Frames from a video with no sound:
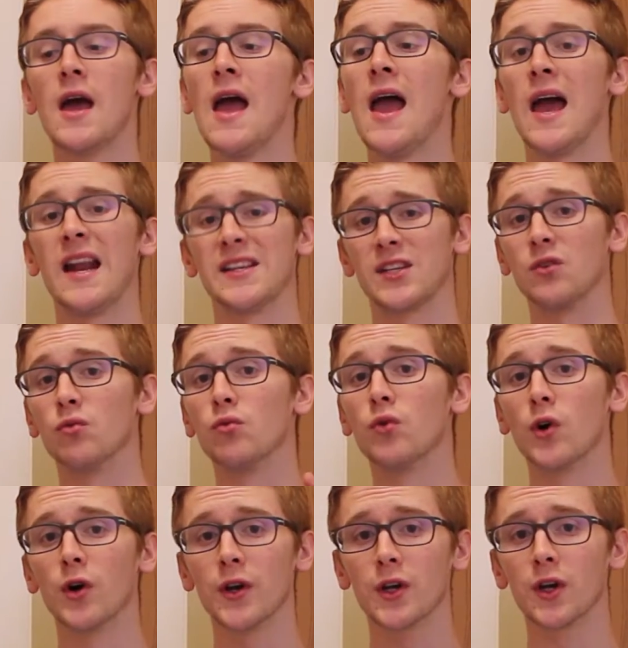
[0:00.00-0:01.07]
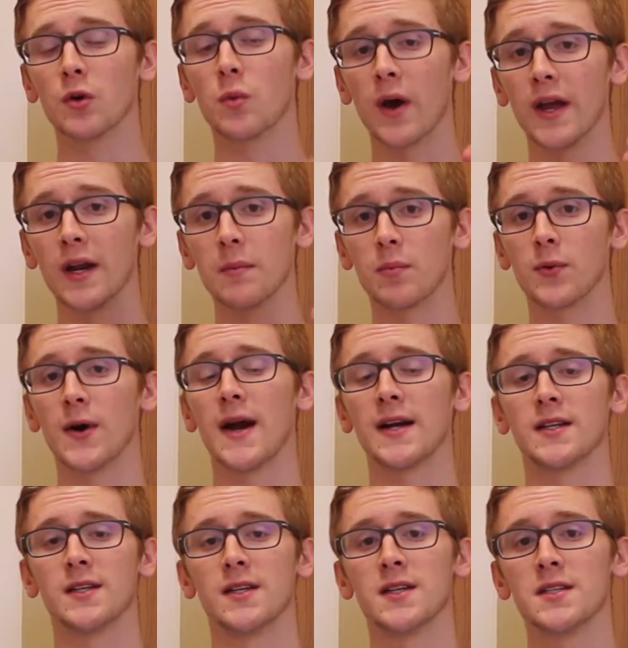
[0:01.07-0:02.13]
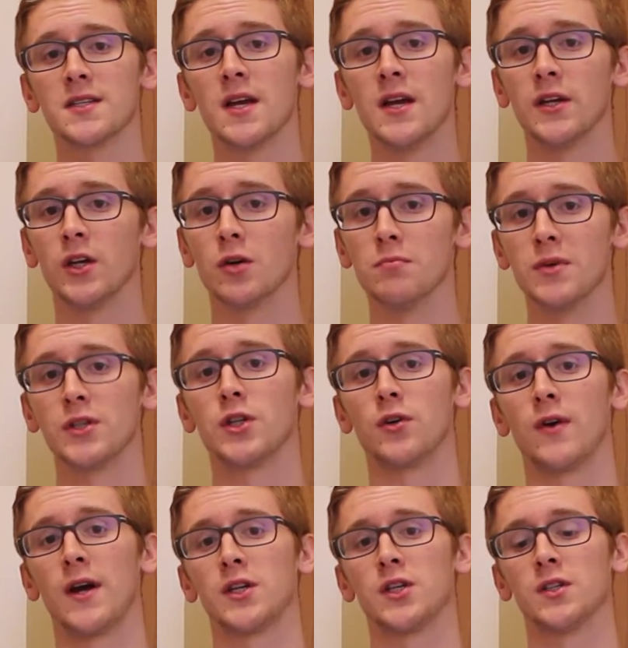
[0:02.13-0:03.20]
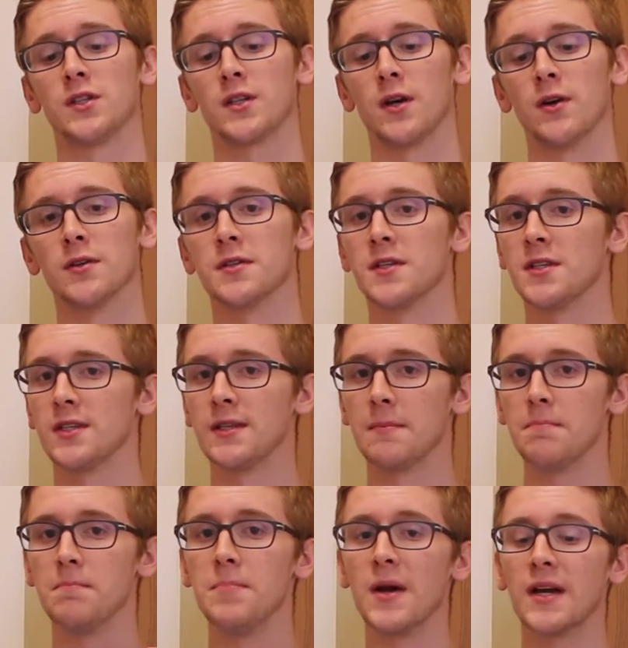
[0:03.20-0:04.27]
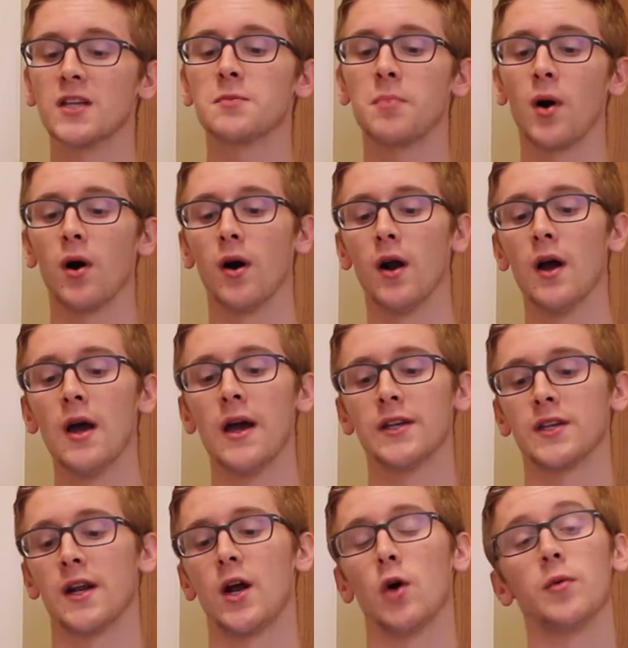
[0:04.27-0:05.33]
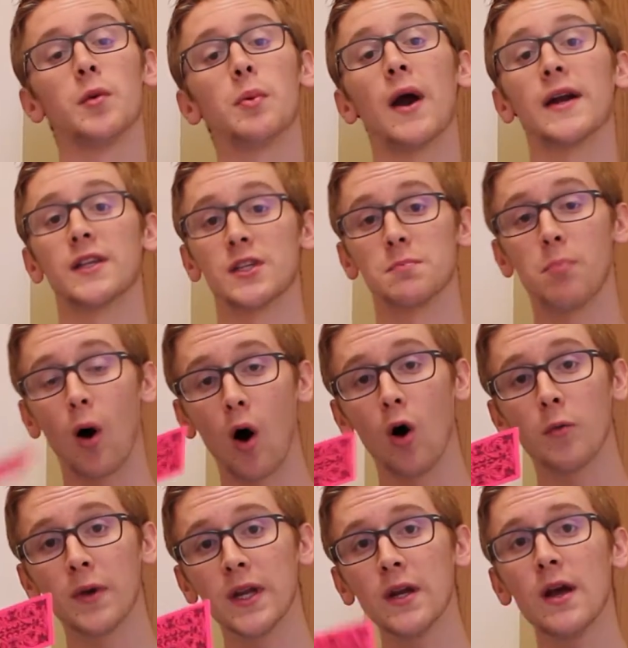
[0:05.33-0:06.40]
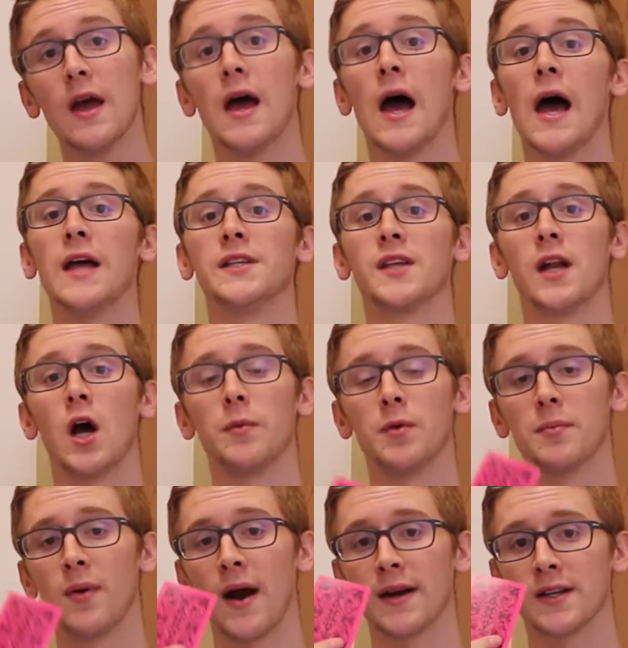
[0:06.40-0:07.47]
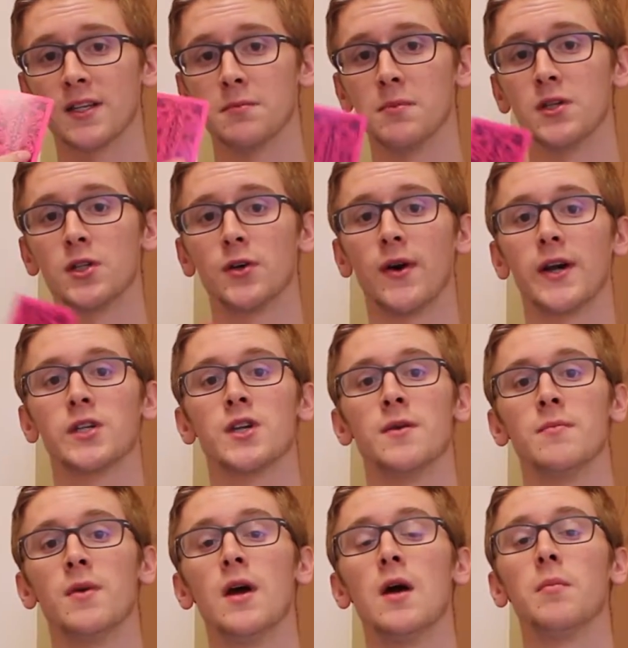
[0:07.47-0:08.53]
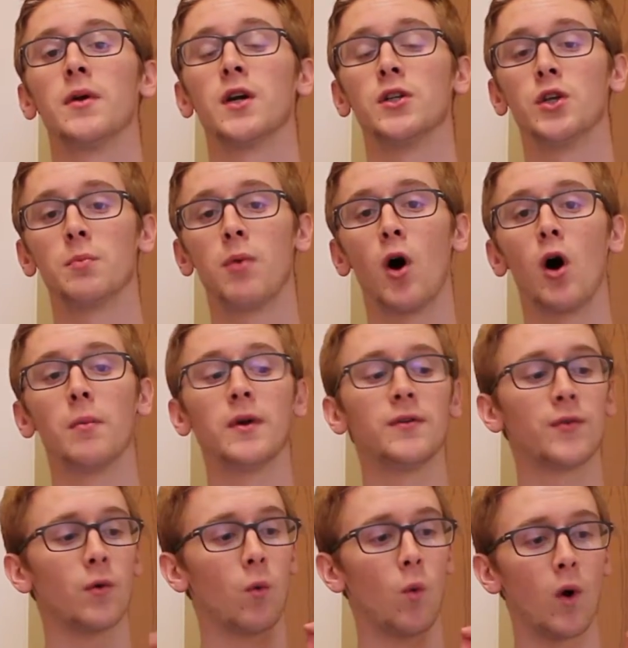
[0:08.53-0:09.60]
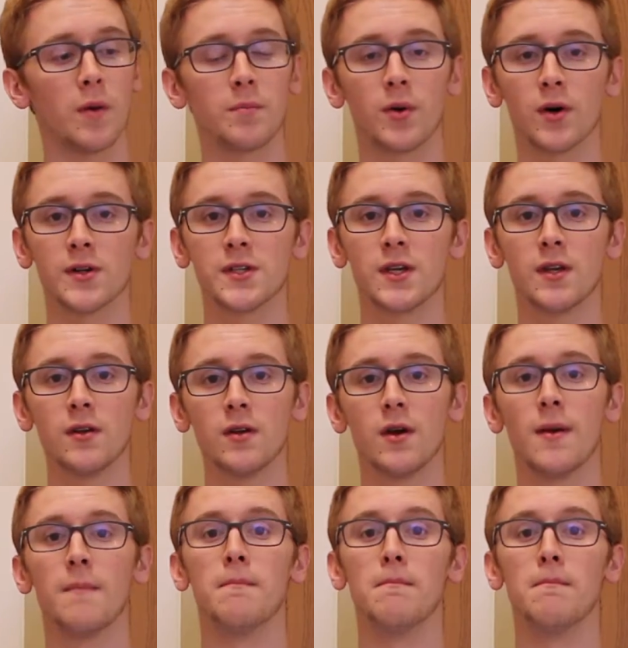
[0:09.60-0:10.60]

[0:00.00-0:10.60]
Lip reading: and it's a really good way to practice your misdirection skills. This is the biggest part. It's gonna help you practice palming, and it's gonna help you practice misdirection. Because you're palming for one person,